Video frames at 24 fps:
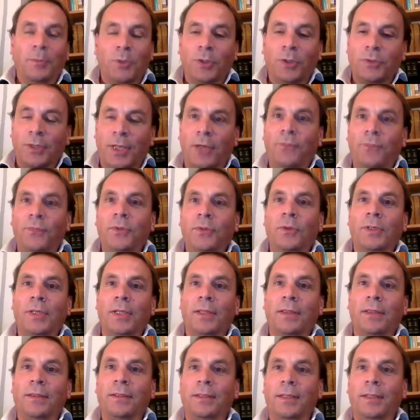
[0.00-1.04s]
going to have a look
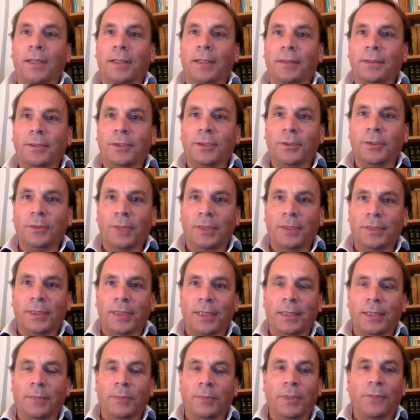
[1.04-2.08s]
at the, at the
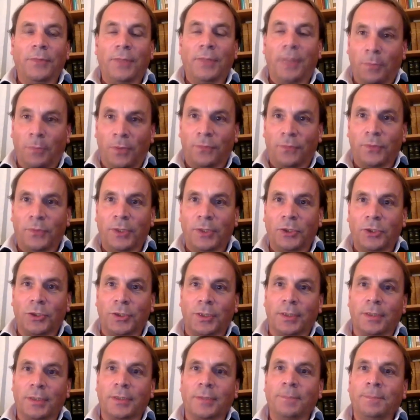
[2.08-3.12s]
Q&A. We have a number of
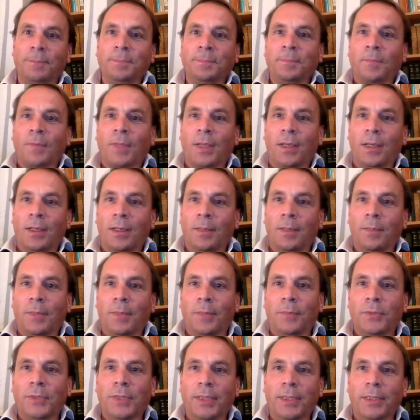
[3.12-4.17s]
questions. Um,
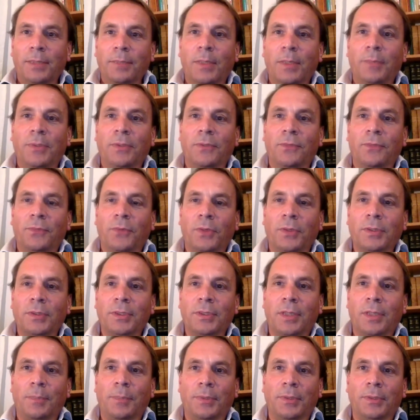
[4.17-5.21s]
I'm taking maybe the first
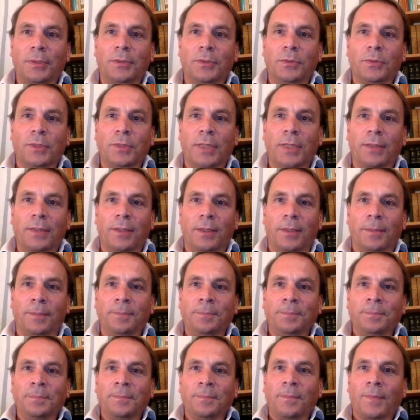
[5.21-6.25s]
couple together.
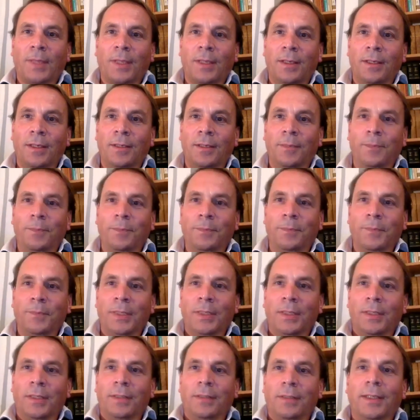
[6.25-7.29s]
Um,
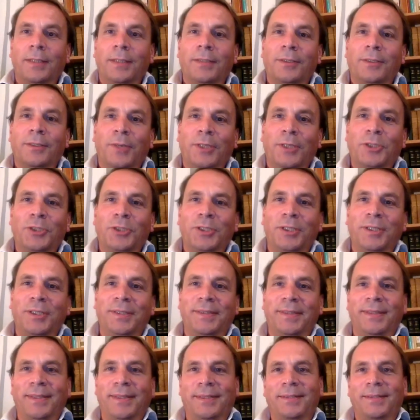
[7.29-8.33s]
there's a
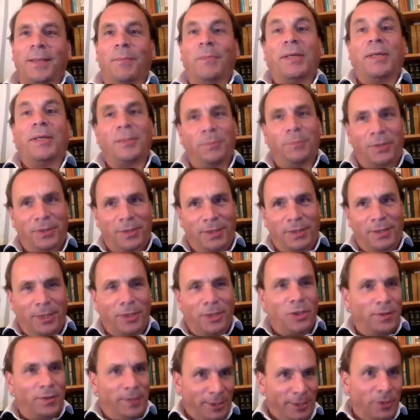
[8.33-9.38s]
question. It's amazing
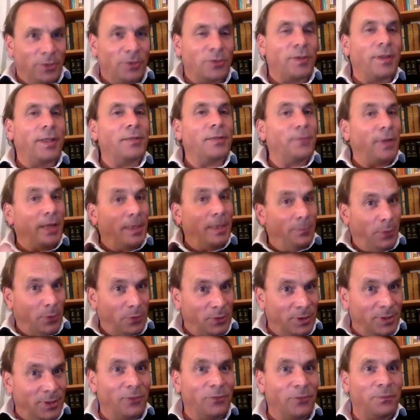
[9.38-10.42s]
presentation. Thank you. So there's very
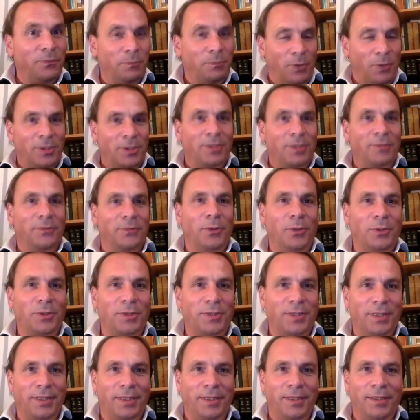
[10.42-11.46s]
positive positive notes
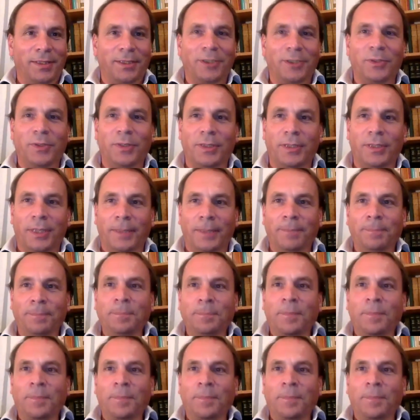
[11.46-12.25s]
in the Q and A.